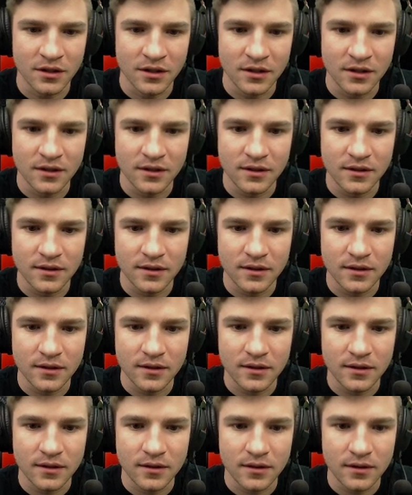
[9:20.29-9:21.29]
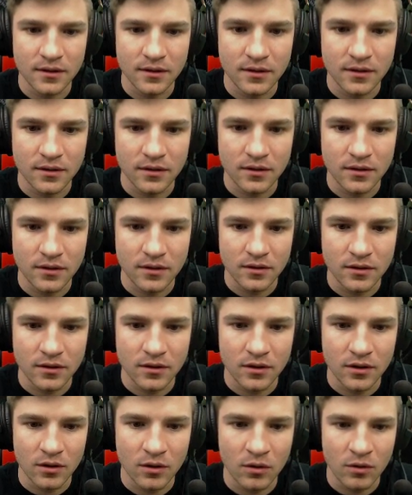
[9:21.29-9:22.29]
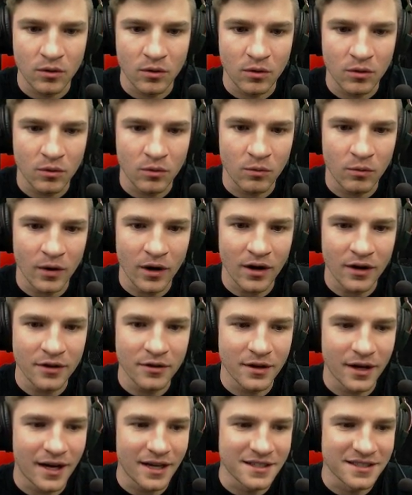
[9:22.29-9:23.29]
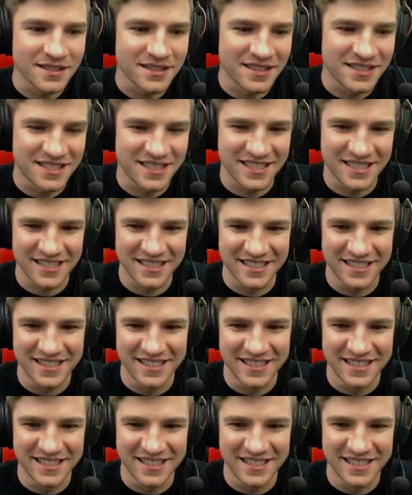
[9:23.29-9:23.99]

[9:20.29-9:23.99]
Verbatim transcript: Used to call me. Where are you guys?